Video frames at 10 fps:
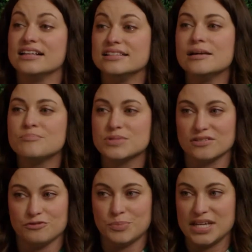glimpse
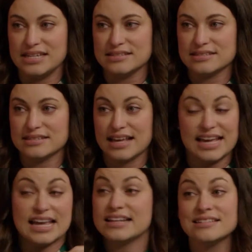of peace.
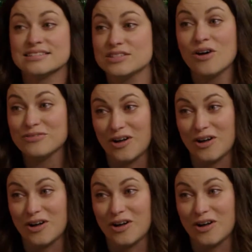And that didn't solve it